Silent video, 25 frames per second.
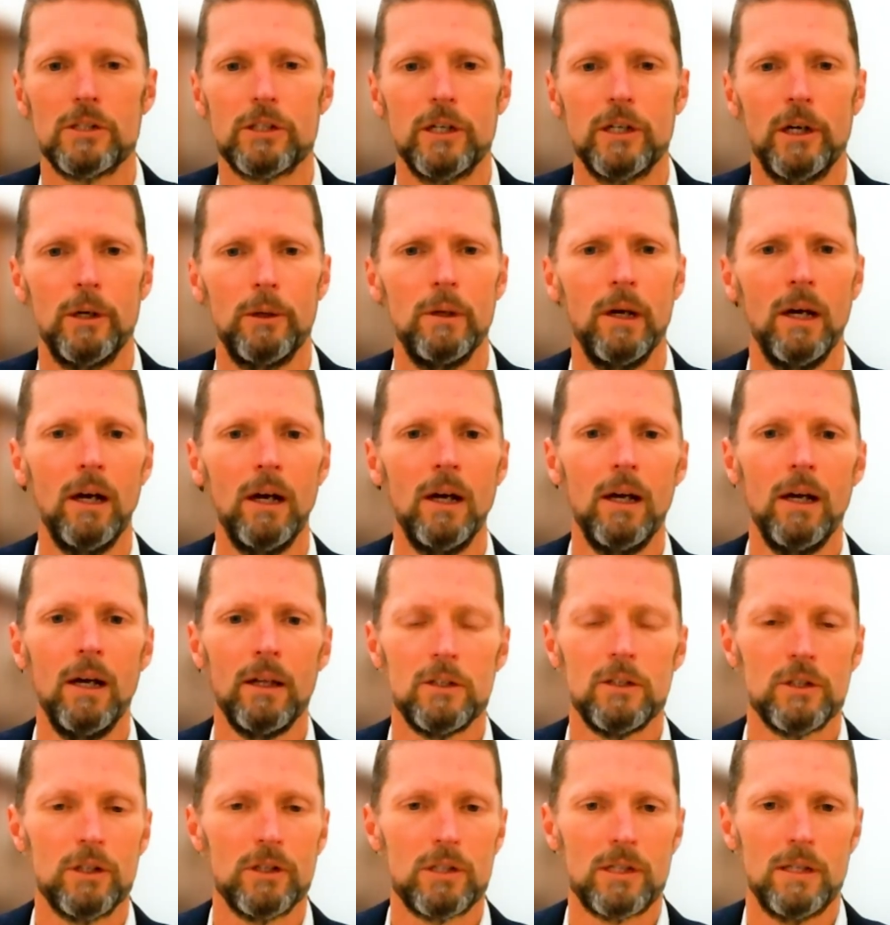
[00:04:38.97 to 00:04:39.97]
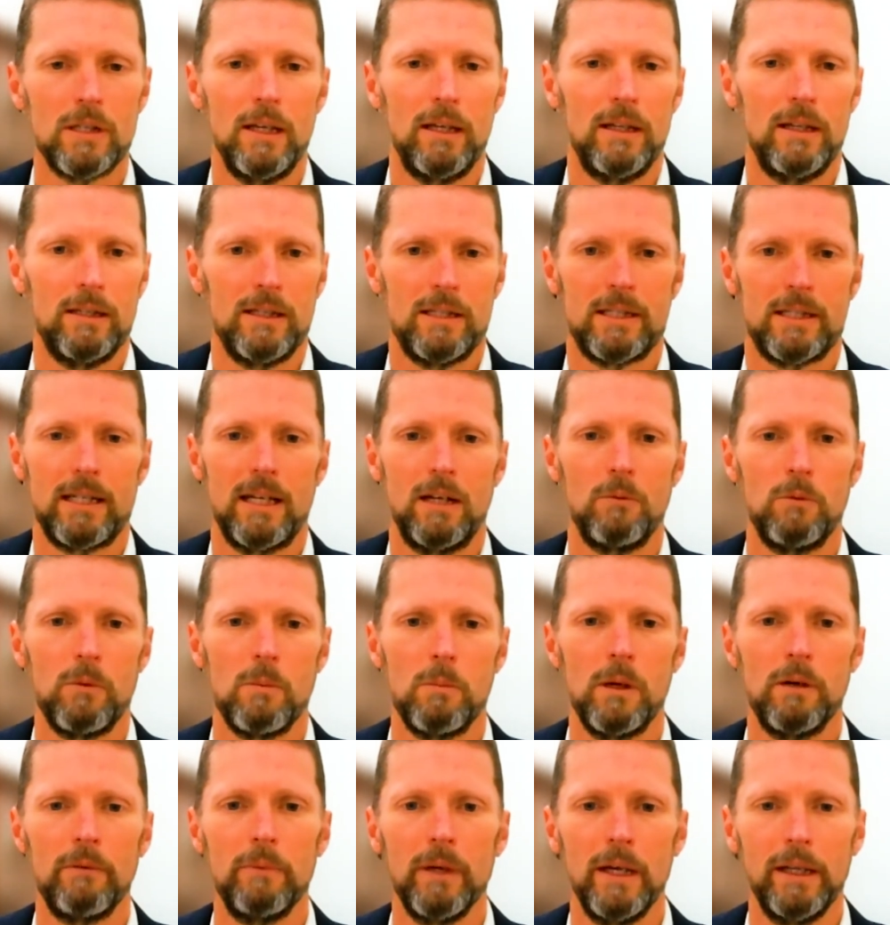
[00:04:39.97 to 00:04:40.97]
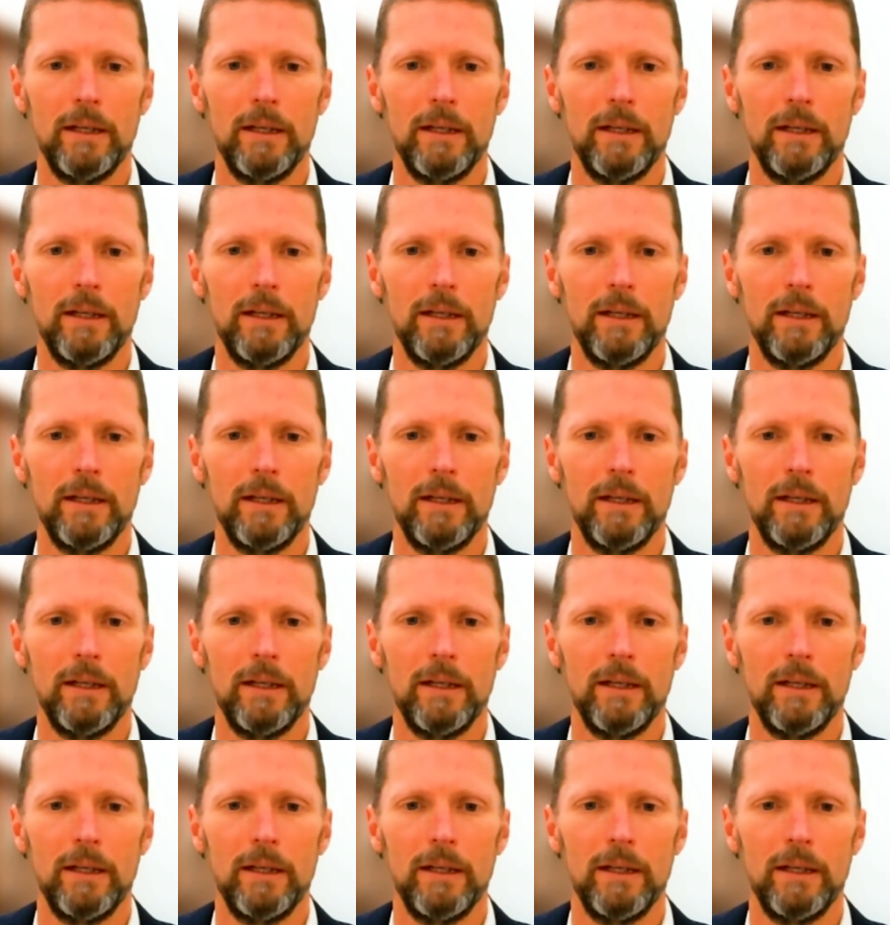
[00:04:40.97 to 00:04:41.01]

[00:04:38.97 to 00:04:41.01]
So just as I say, with my